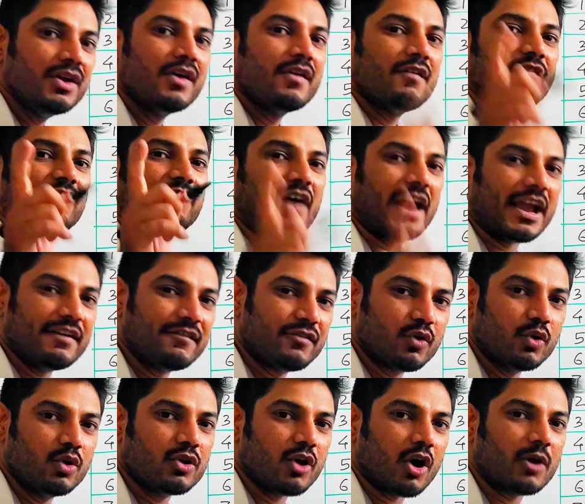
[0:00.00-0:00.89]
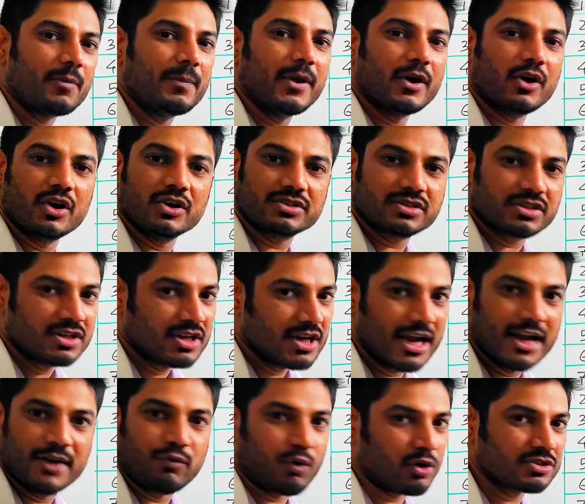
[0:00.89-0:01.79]
5 ruled out because
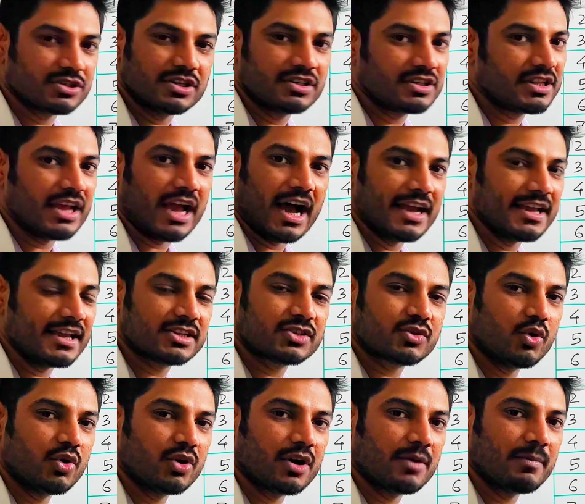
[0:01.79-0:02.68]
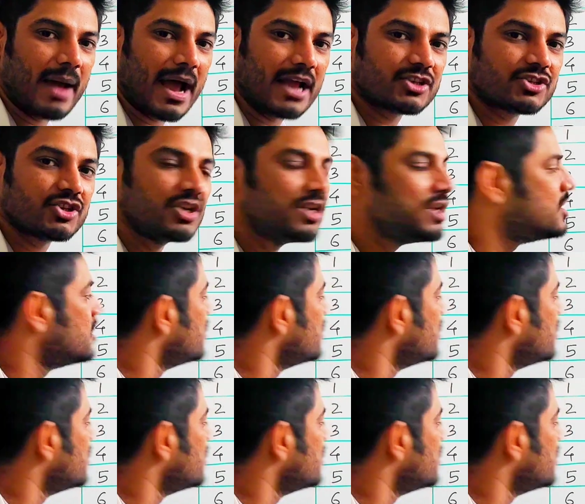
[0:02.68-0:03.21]
it wasn't the highest scorer match.